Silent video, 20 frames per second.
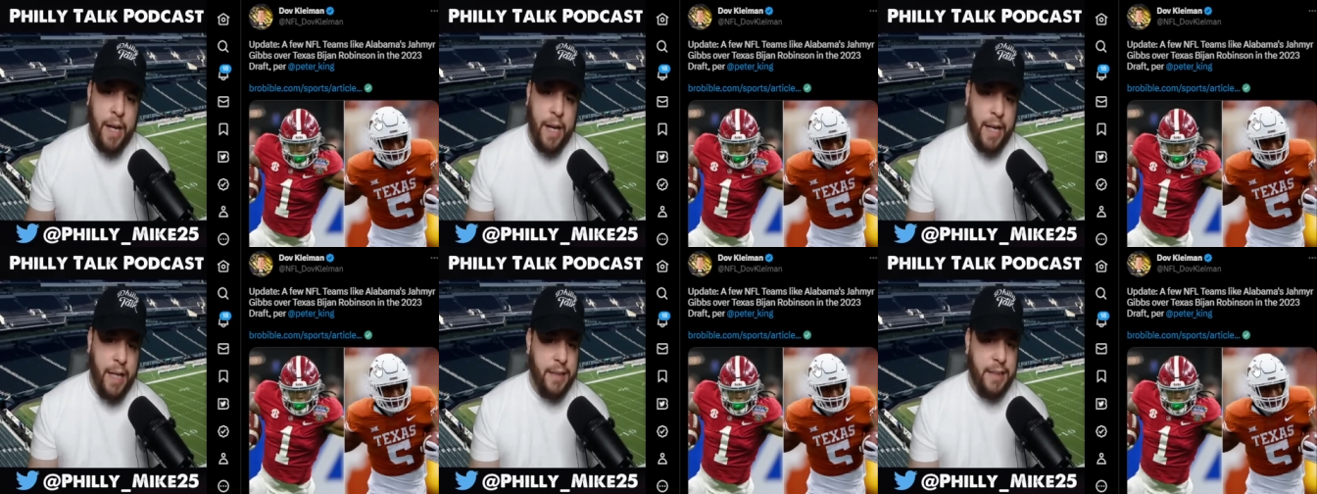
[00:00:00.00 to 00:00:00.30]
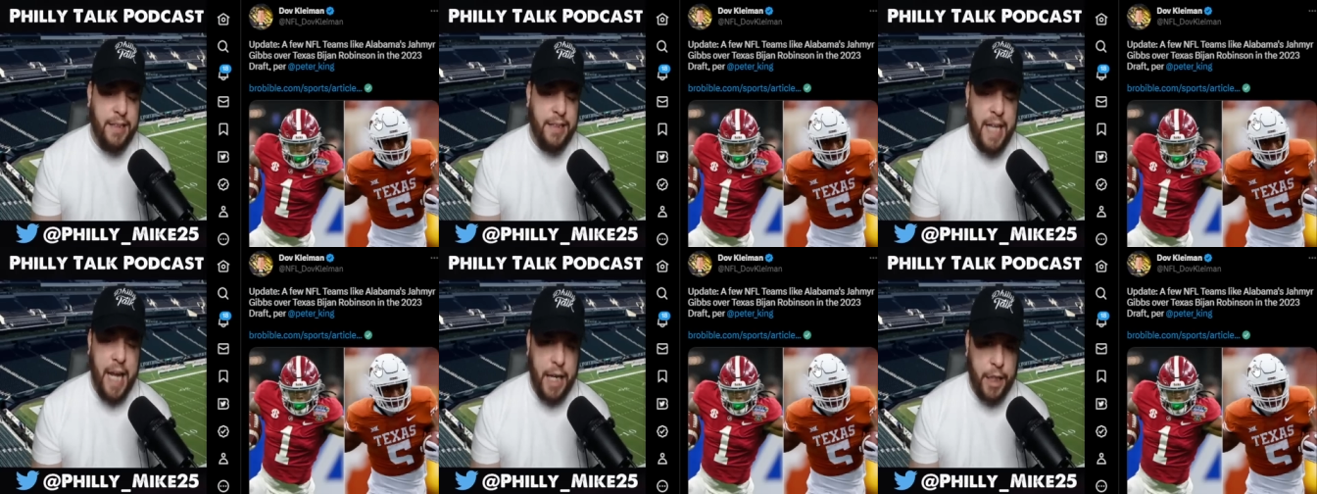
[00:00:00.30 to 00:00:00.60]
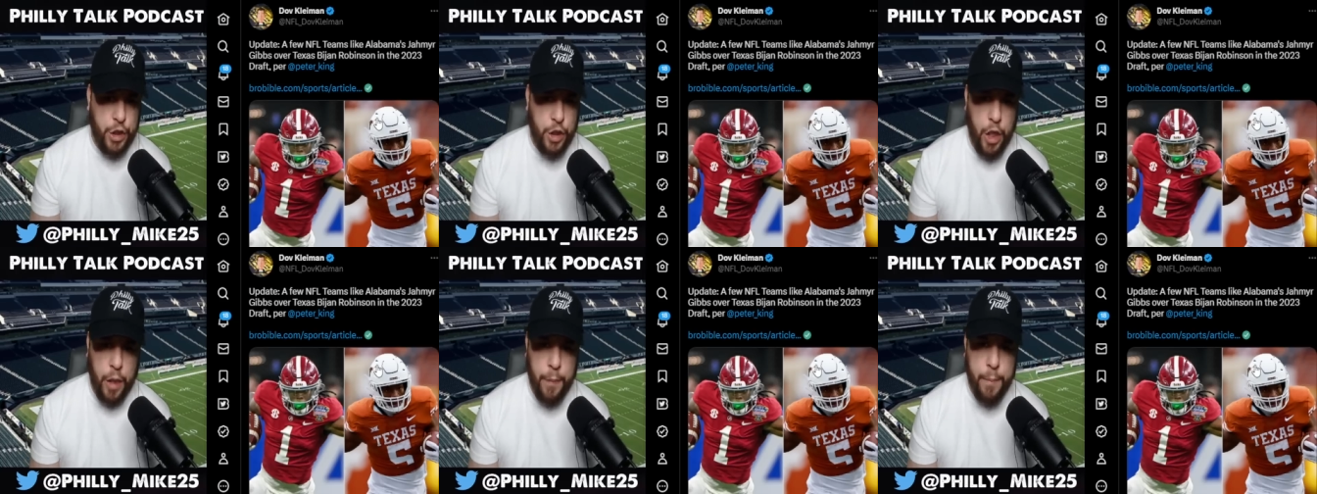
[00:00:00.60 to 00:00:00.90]
And Zach
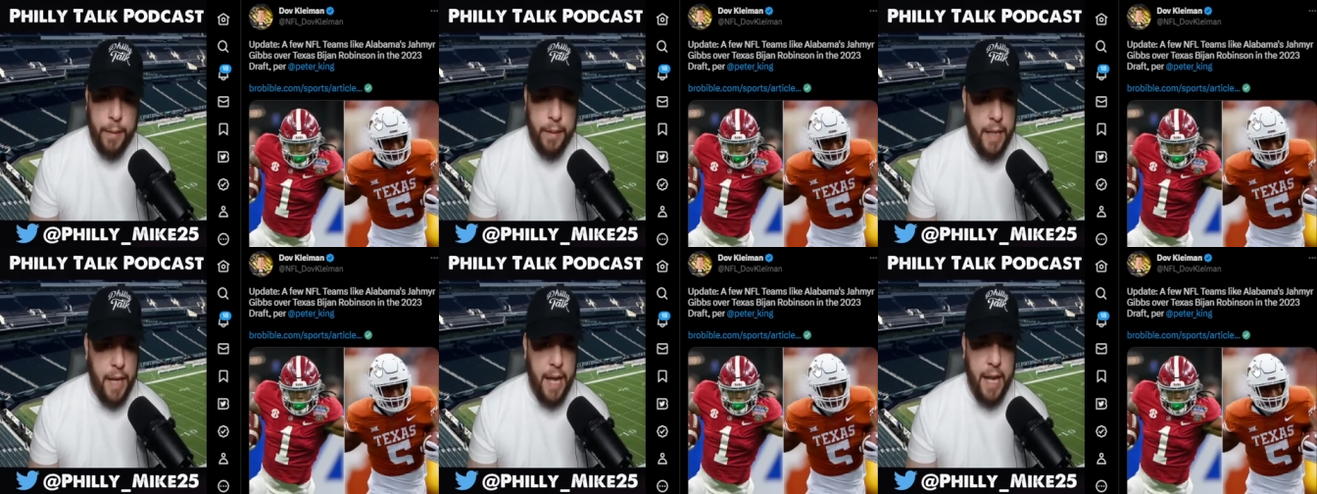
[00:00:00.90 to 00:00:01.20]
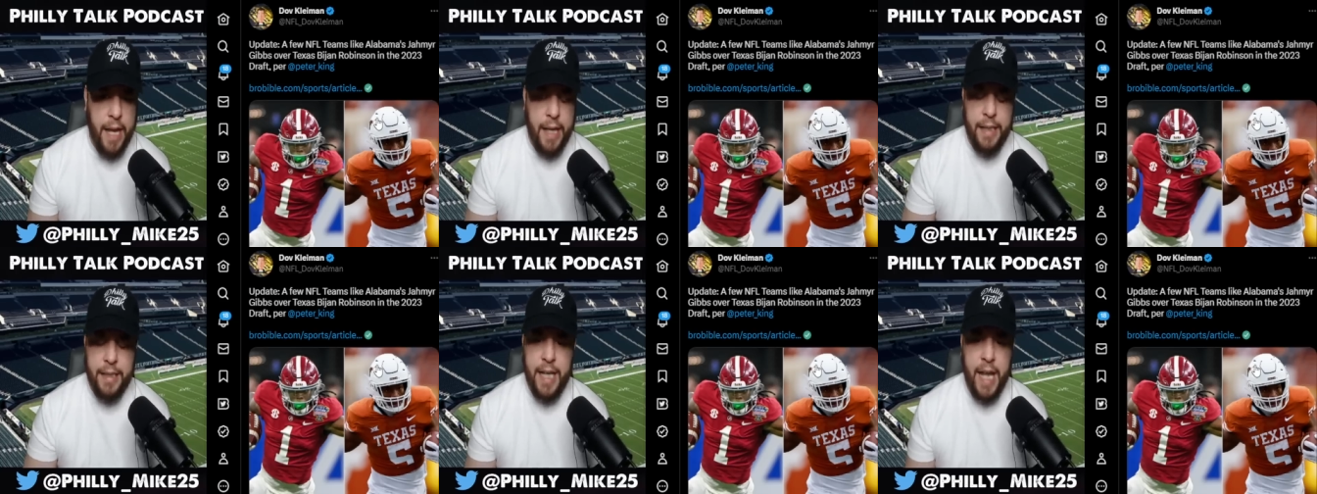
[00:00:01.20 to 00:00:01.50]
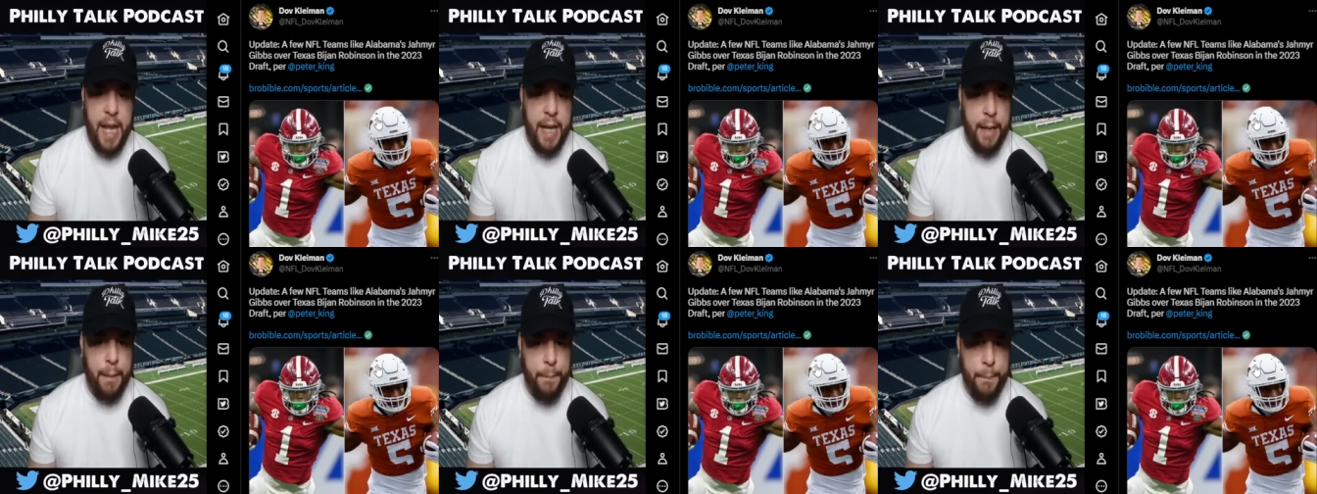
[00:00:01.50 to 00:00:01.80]
Charbonnet,
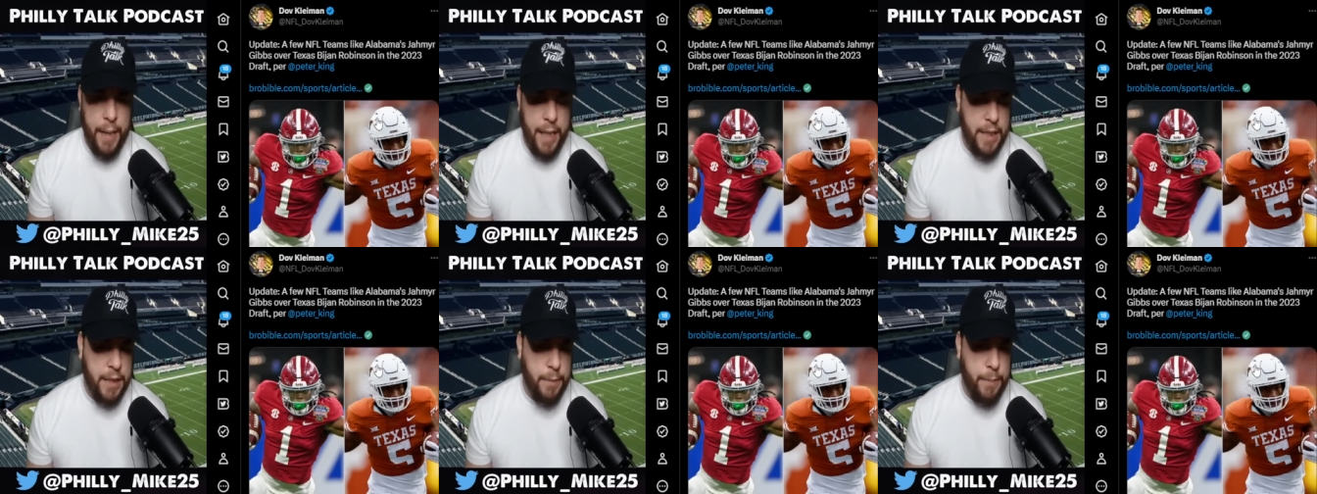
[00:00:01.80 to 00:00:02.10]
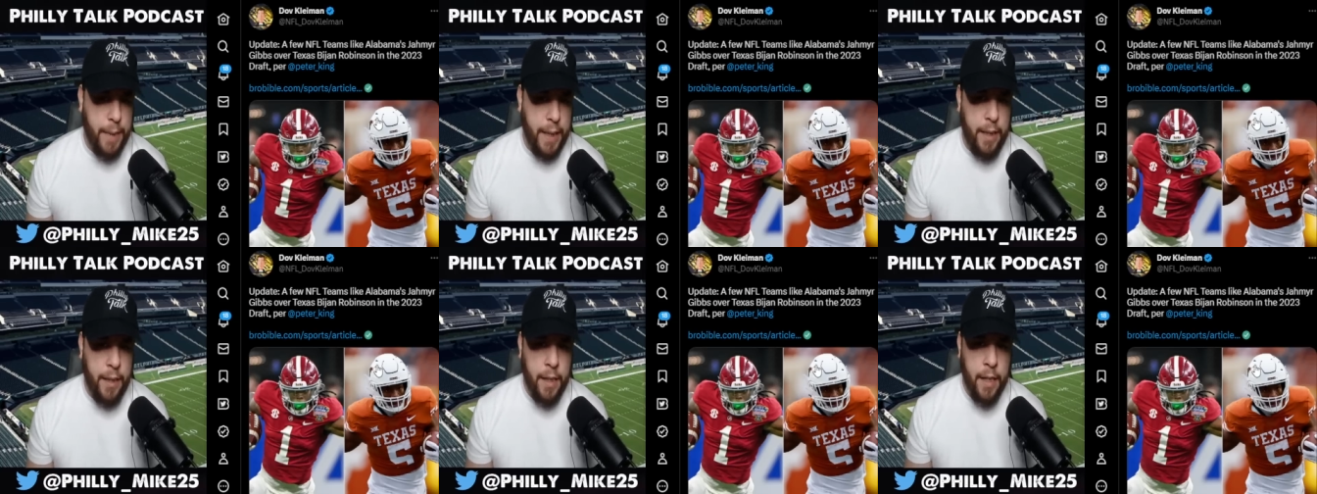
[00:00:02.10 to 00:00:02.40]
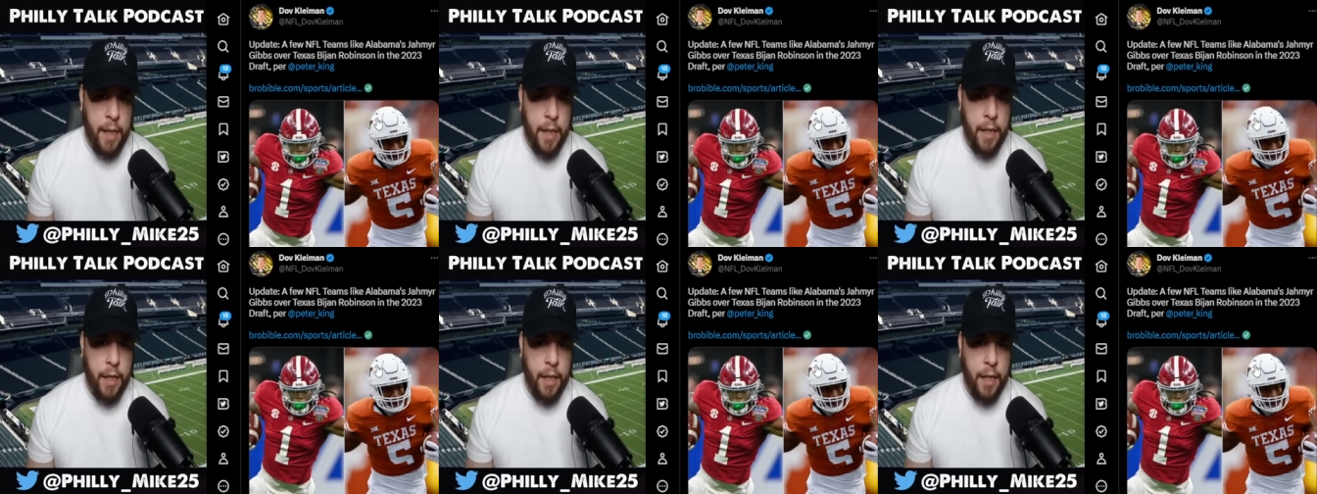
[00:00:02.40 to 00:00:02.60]
Tank Bigsby,